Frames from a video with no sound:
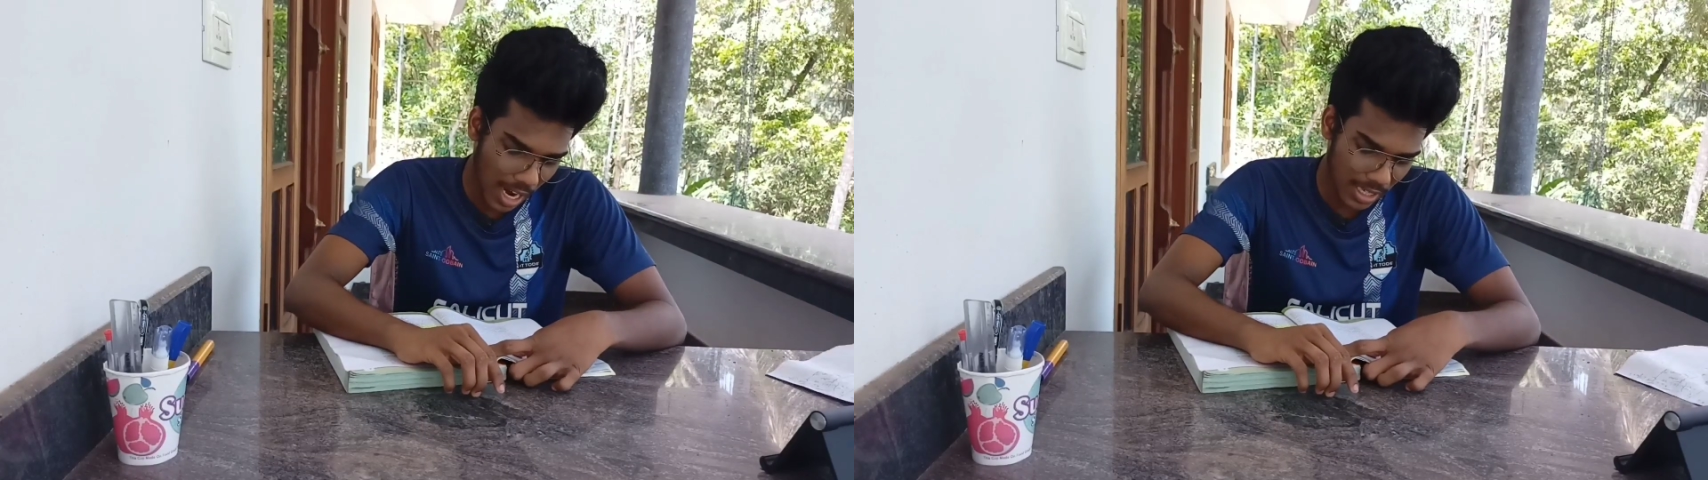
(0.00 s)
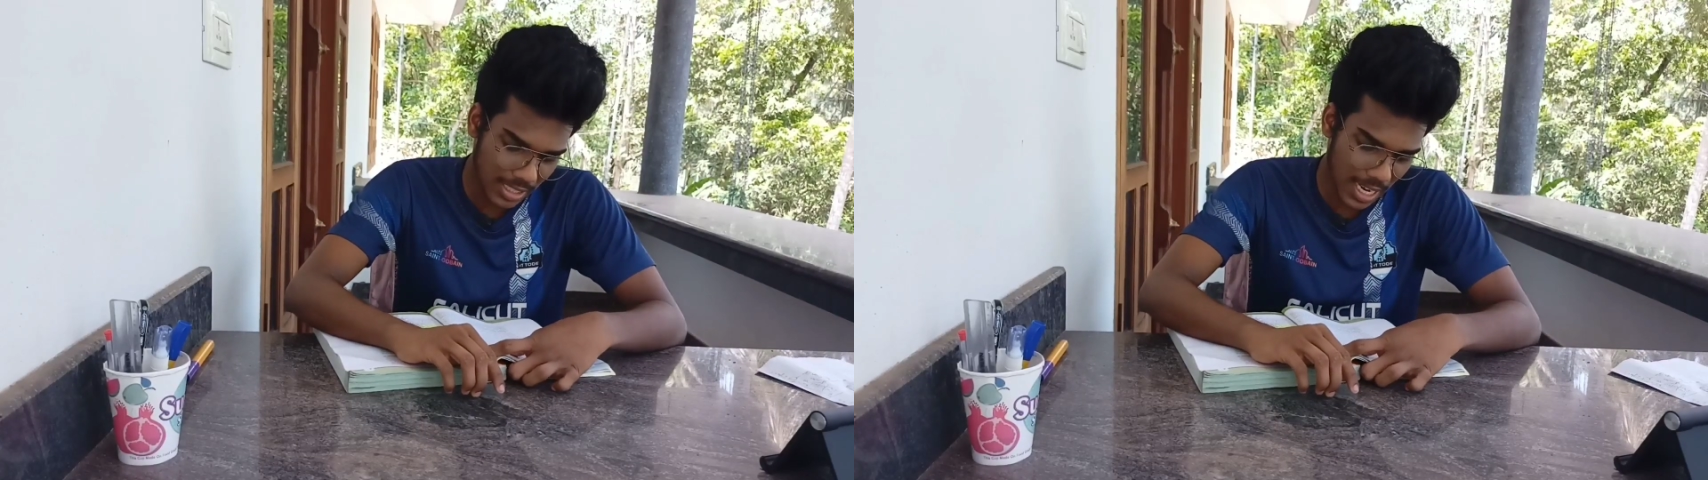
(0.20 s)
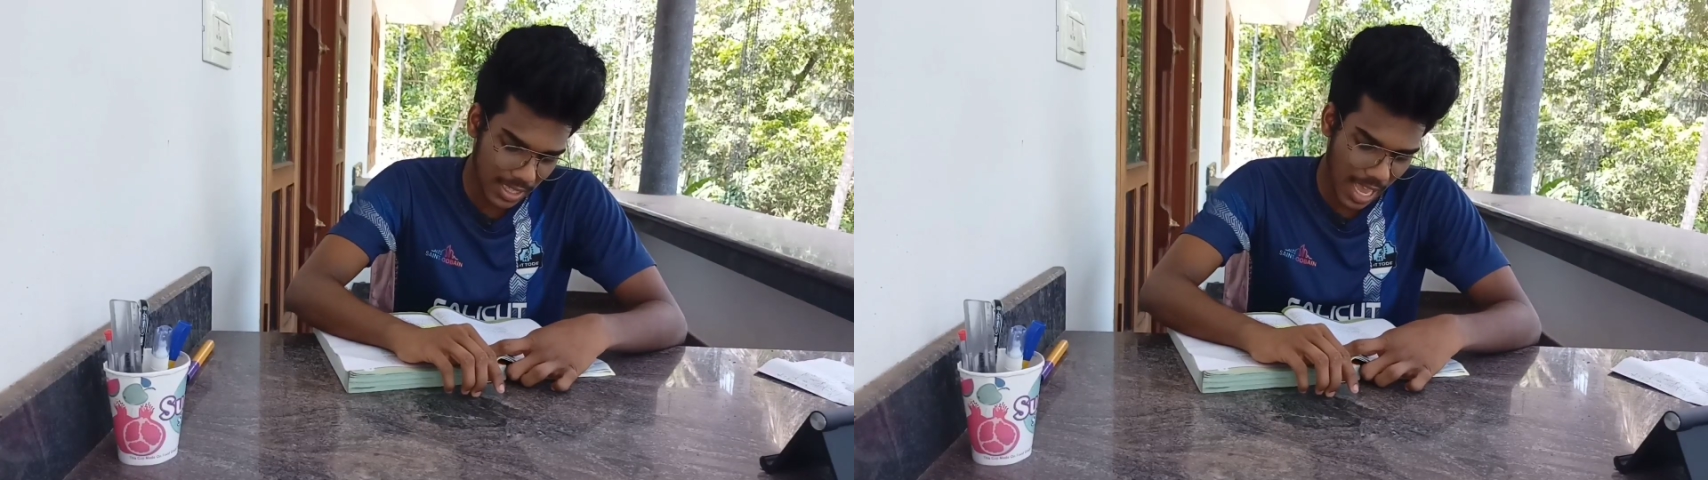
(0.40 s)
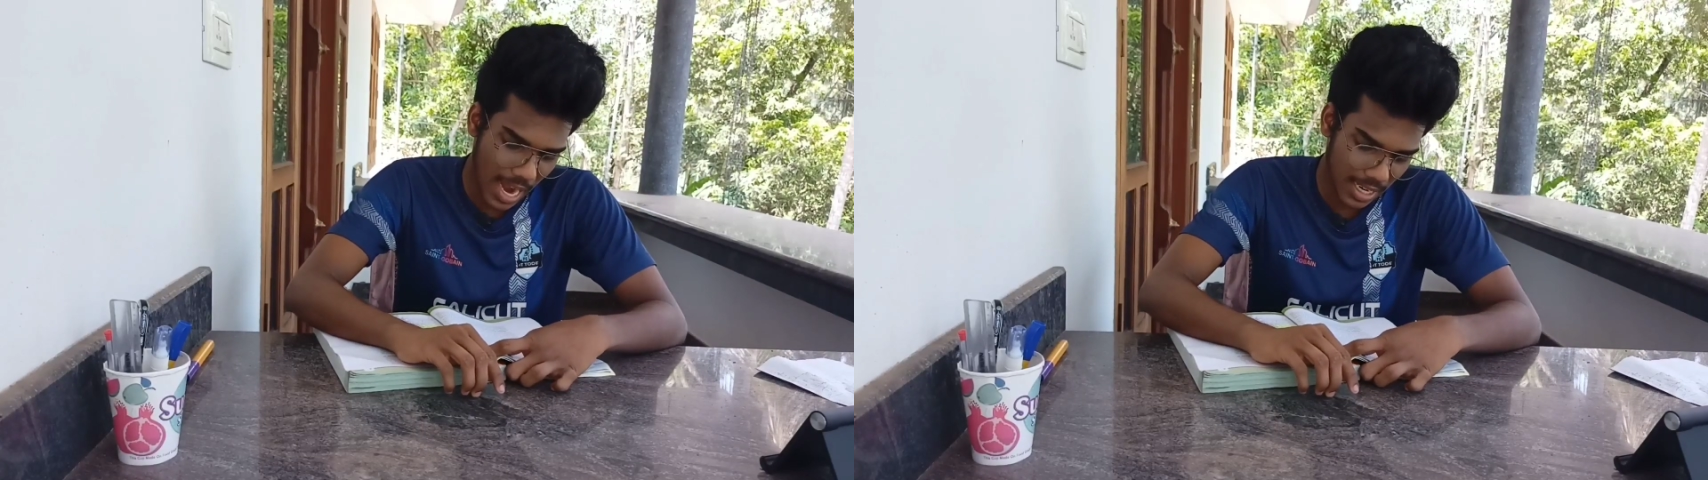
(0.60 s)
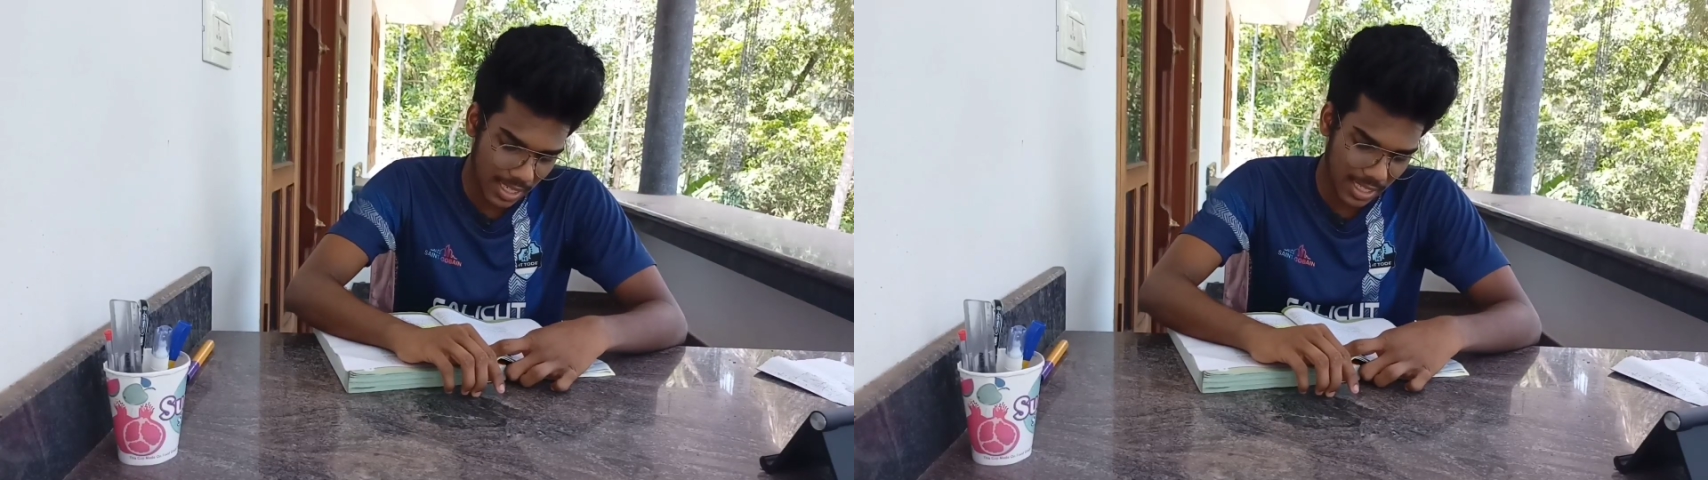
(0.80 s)
understand
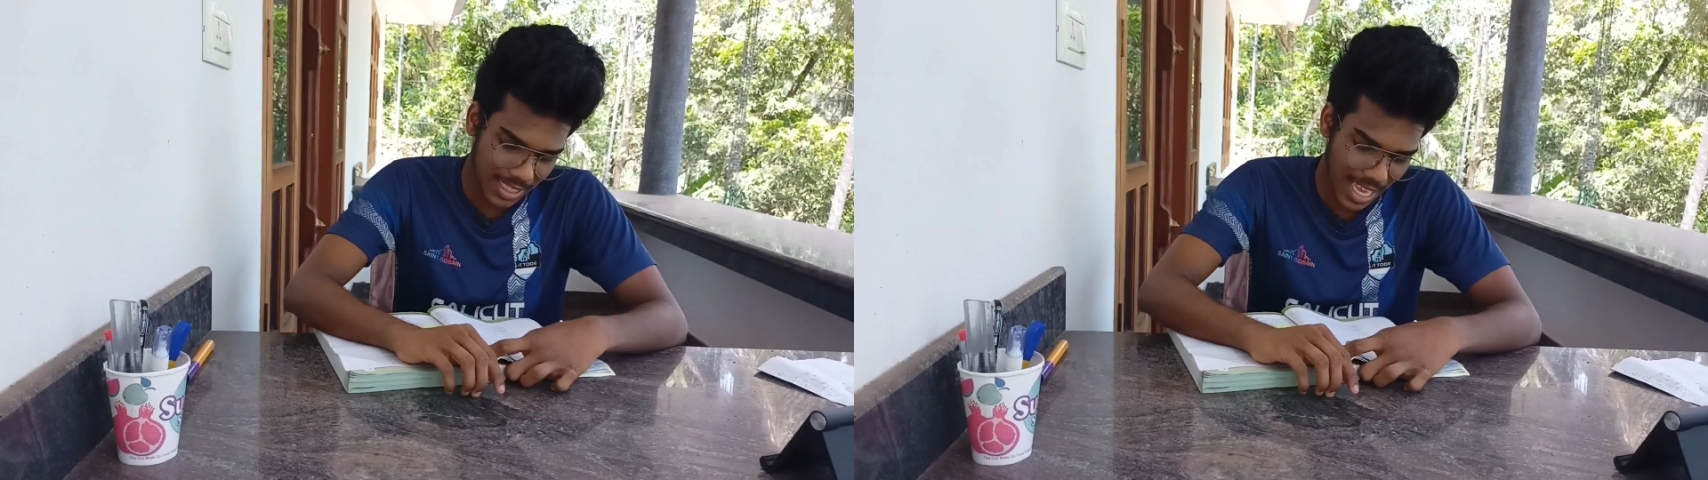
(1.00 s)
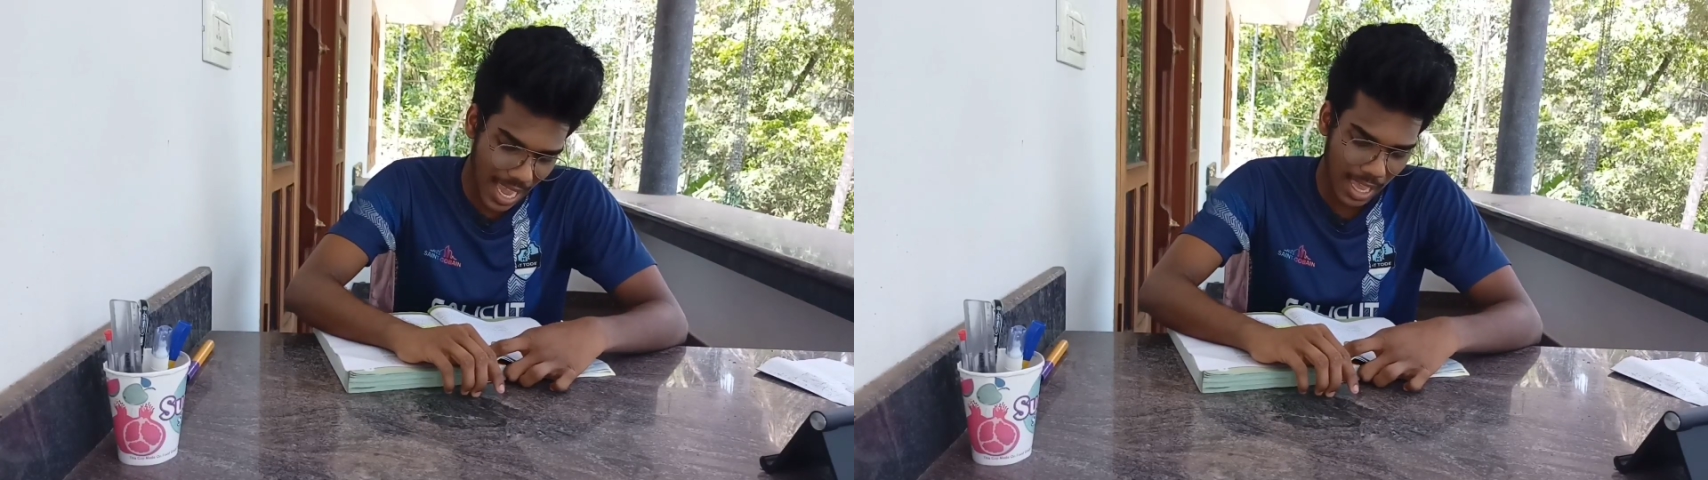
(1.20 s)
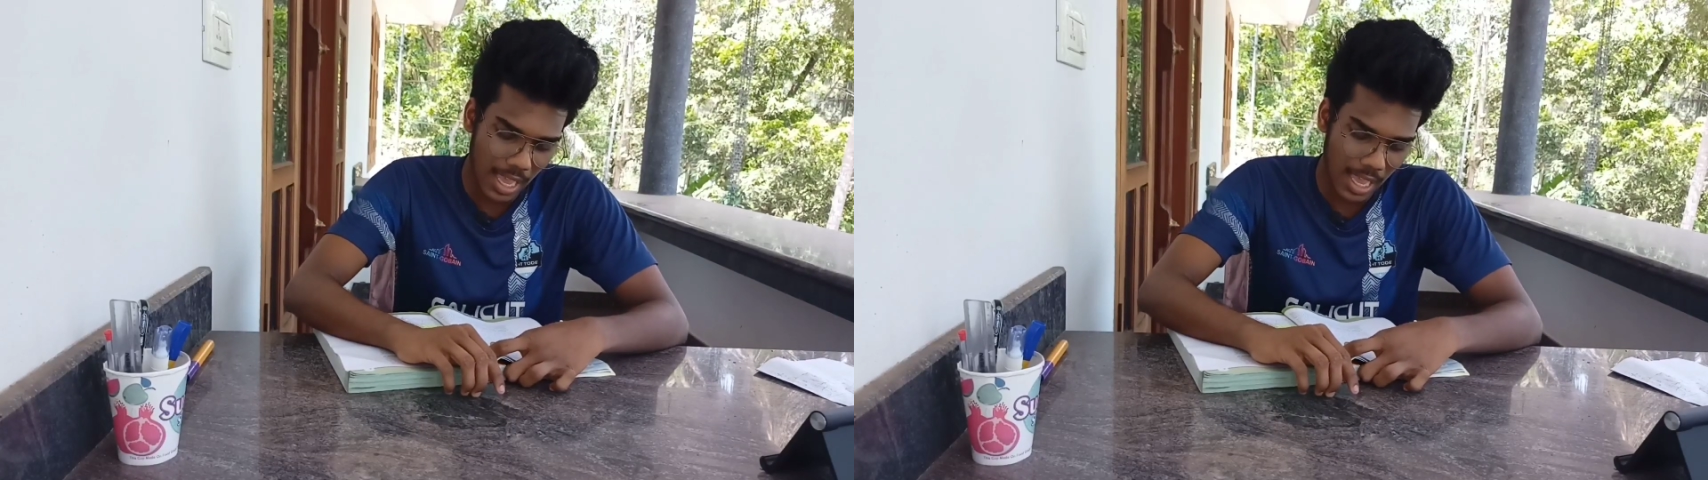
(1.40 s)
that it is a